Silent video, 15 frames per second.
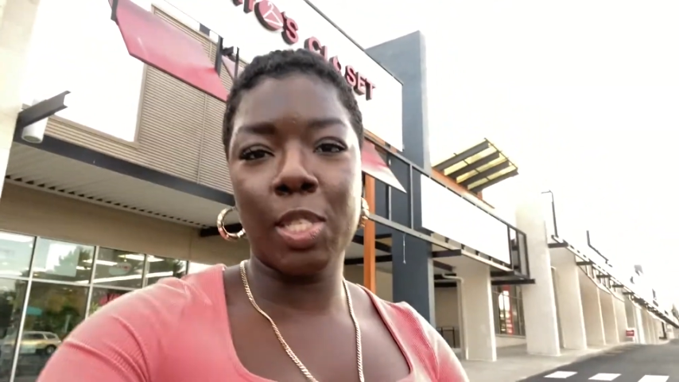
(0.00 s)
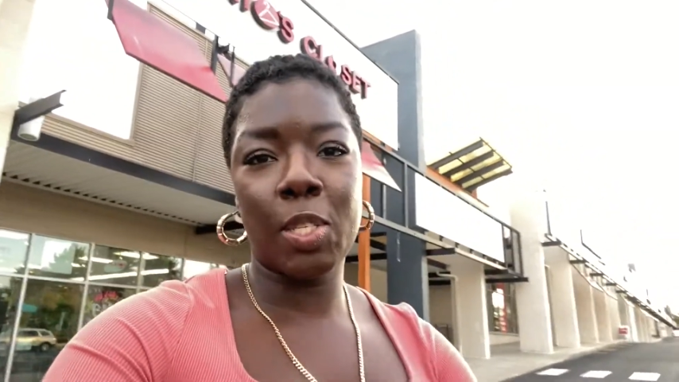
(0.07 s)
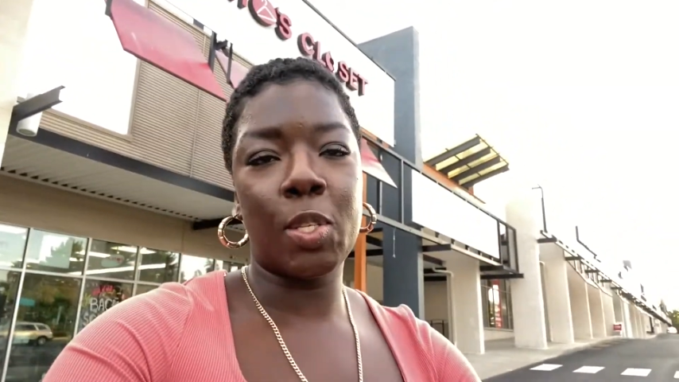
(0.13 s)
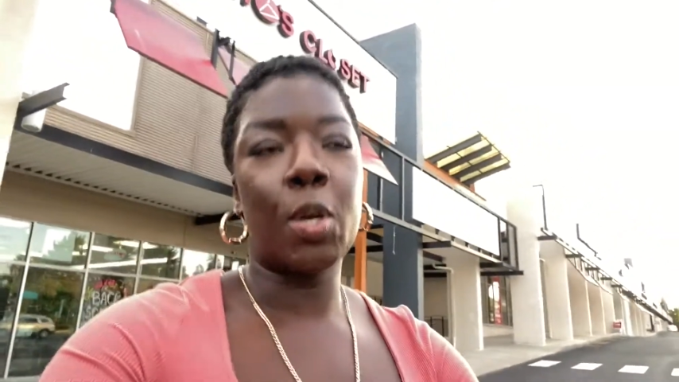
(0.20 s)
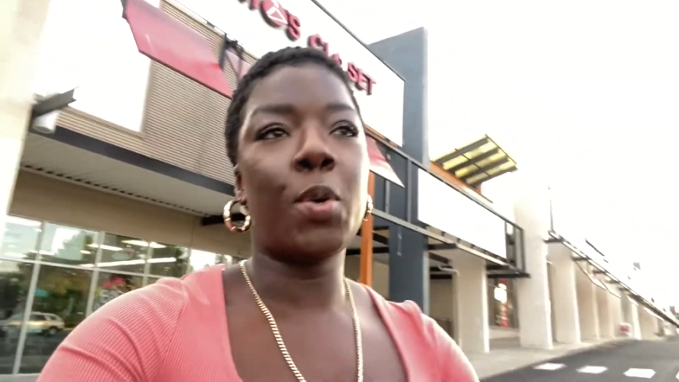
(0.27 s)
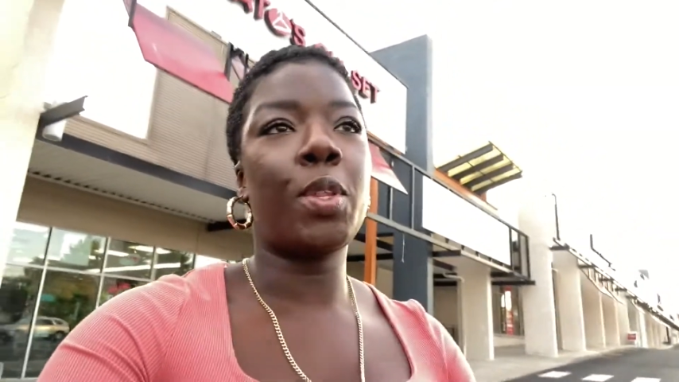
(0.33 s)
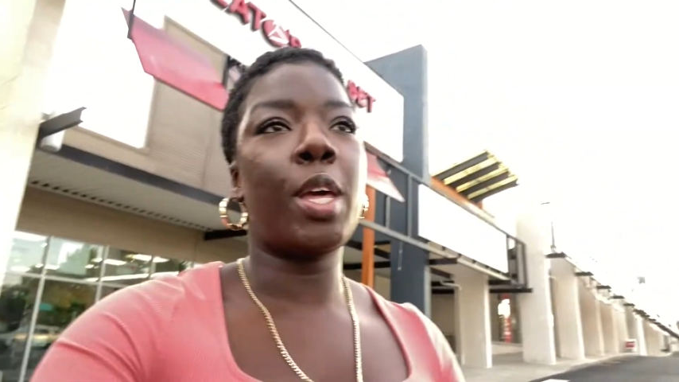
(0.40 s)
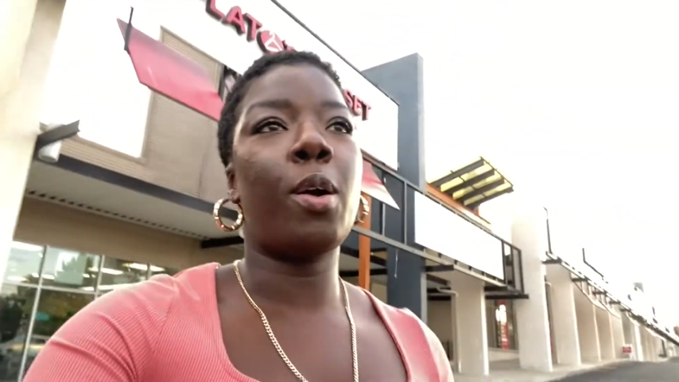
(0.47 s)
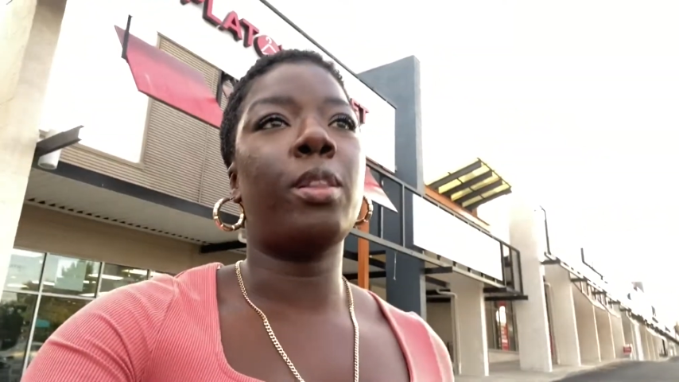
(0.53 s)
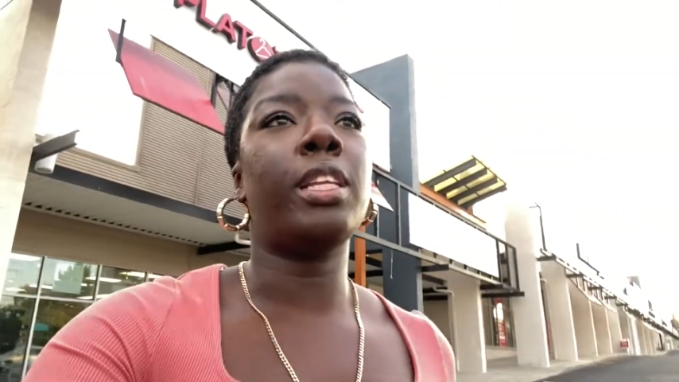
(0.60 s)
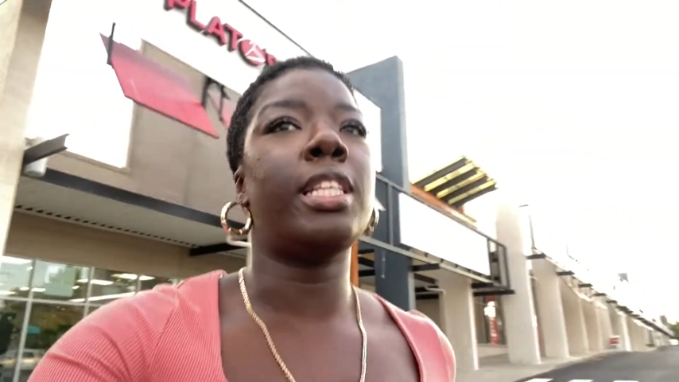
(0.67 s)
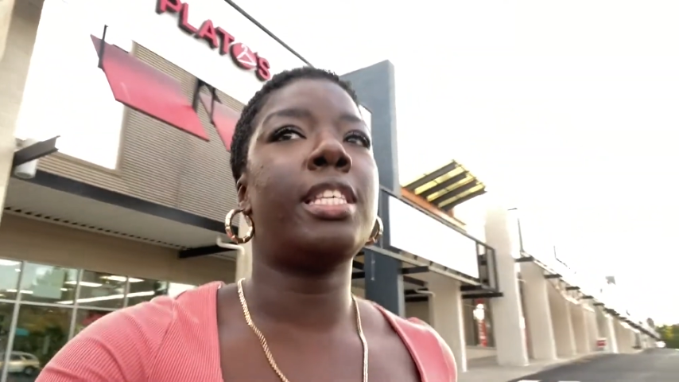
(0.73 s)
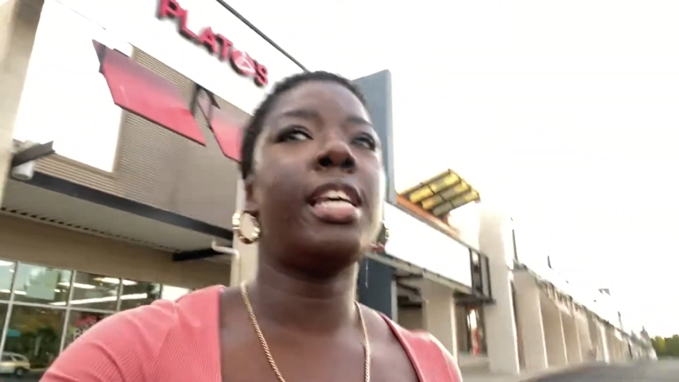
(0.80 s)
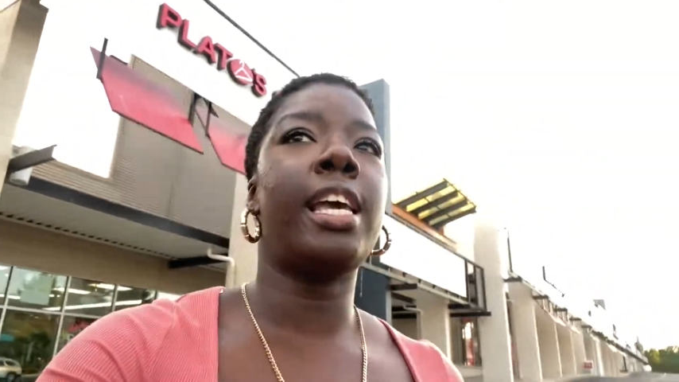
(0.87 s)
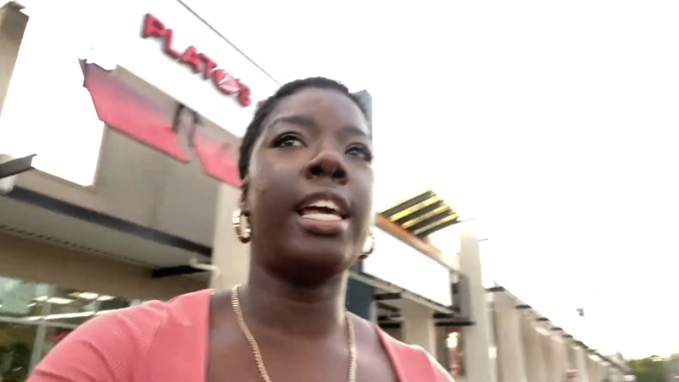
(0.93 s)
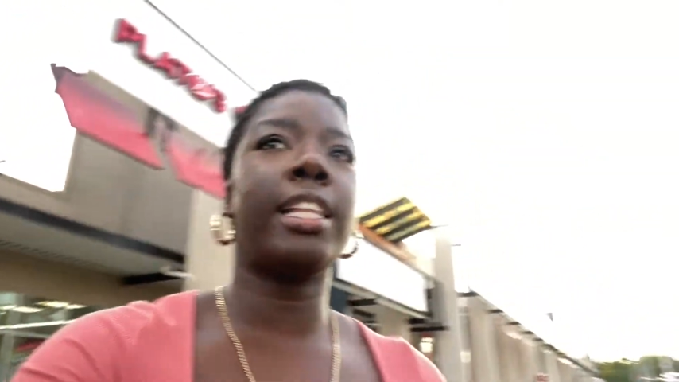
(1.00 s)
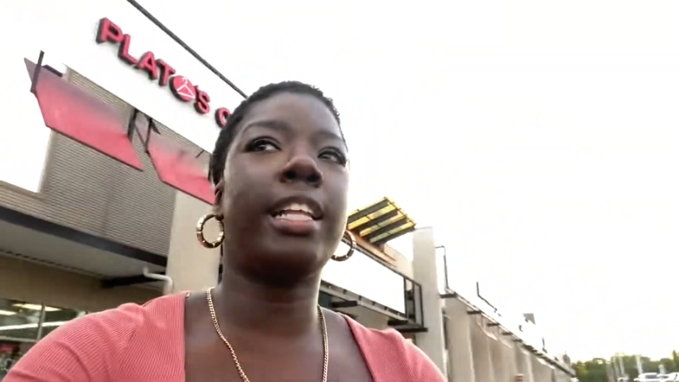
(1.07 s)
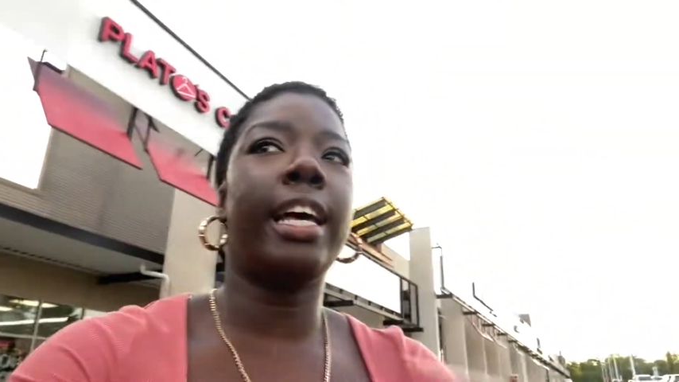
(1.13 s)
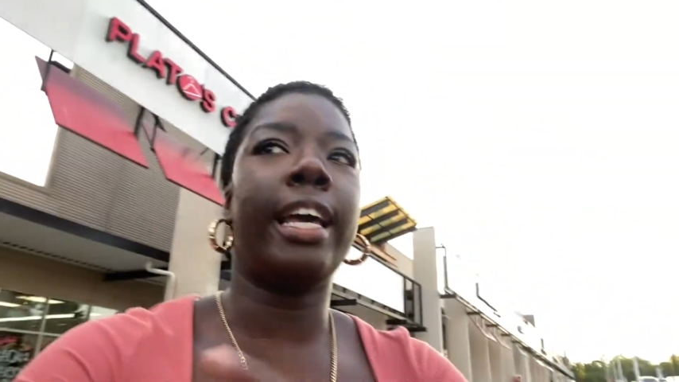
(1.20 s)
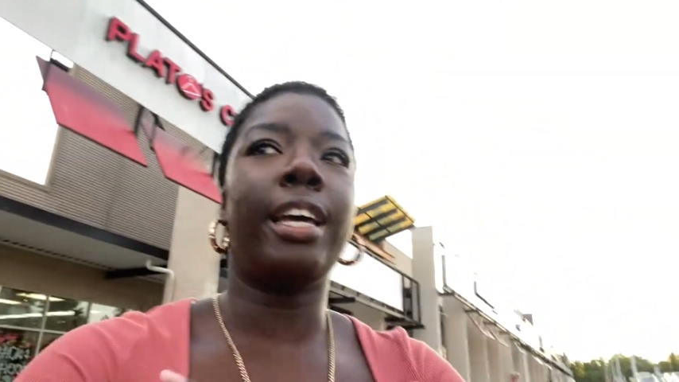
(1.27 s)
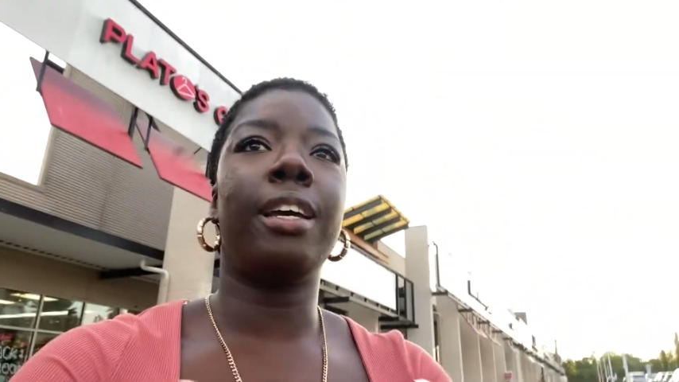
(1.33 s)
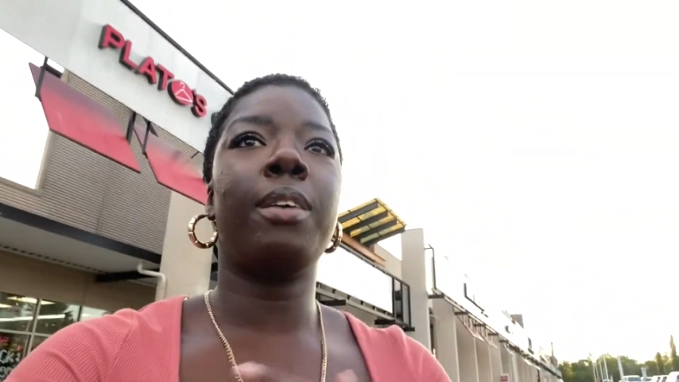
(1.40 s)
so they only take
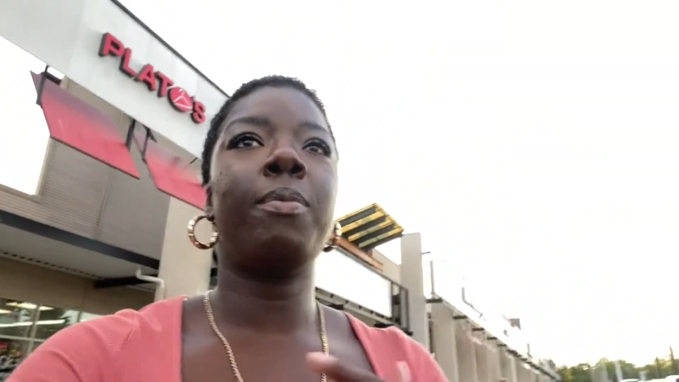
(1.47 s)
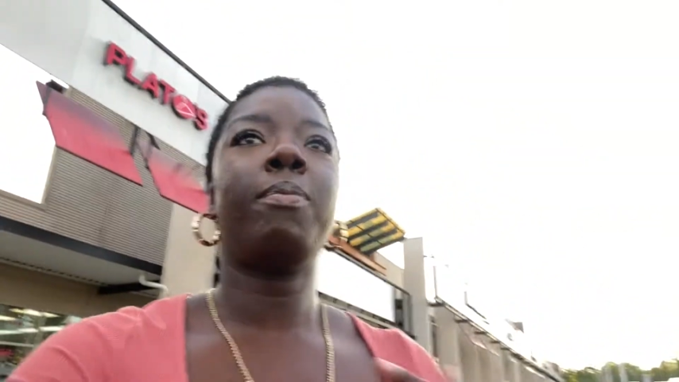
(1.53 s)
like